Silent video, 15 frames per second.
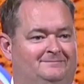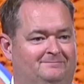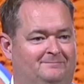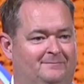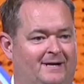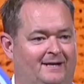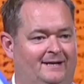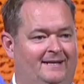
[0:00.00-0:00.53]

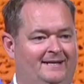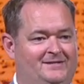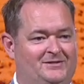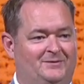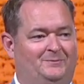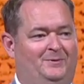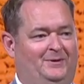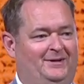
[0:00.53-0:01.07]
might need
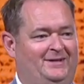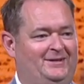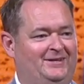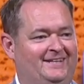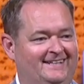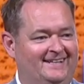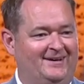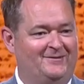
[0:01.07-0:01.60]
you bring
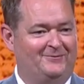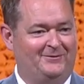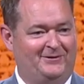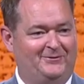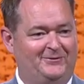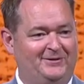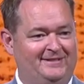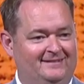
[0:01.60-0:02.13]
you in on the
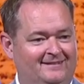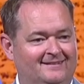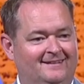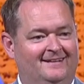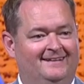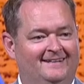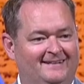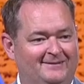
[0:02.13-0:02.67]
recruiting
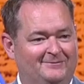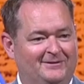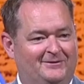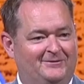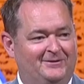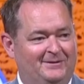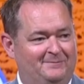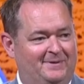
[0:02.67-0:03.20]

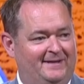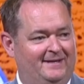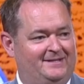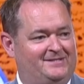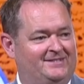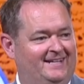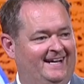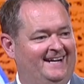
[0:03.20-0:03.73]

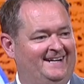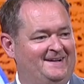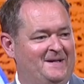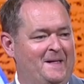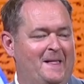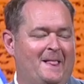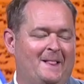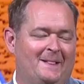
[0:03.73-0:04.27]
pitch.
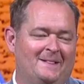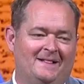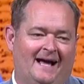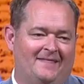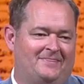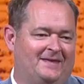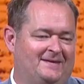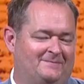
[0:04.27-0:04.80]
I
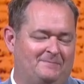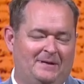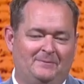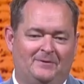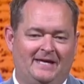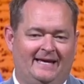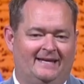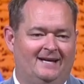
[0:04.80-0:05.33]
think
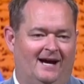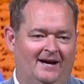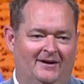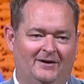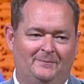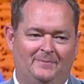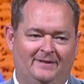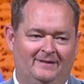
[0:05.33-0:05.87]
people get caught
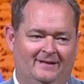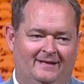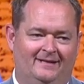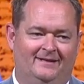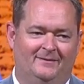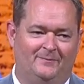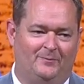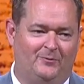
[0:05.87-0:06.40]
up in
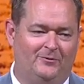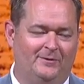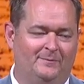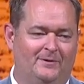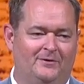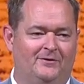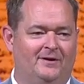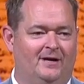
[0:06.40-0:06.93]
the
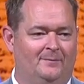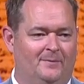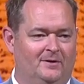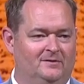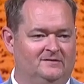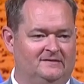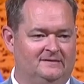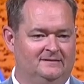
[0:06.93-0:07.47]
perimeter
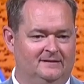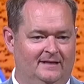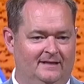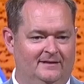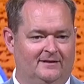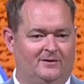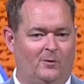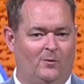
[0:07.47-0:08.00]
numbers
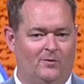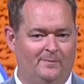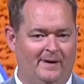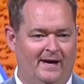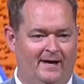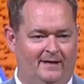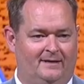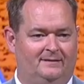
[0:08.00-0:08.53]
and the
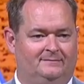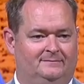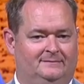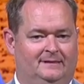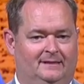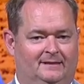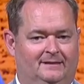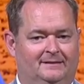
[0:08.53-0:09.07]
quarterback
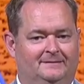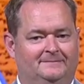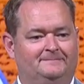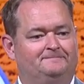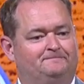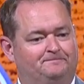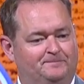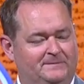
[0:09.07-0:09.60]

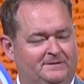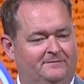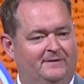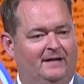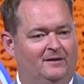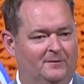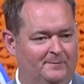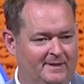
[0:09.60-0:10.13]

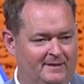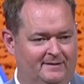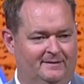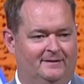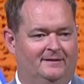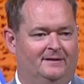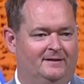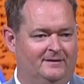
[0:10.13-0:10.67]

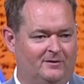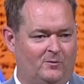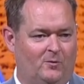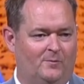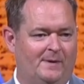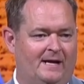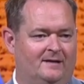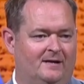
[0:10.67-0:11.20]
development and the
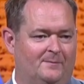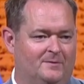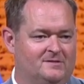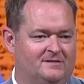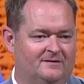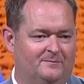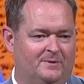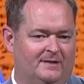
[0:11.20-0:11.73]
quarterback numbers
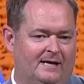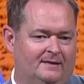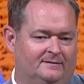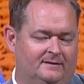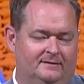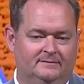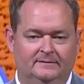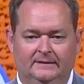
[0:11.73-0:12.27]
that have been out
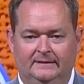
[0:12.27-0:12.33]
there.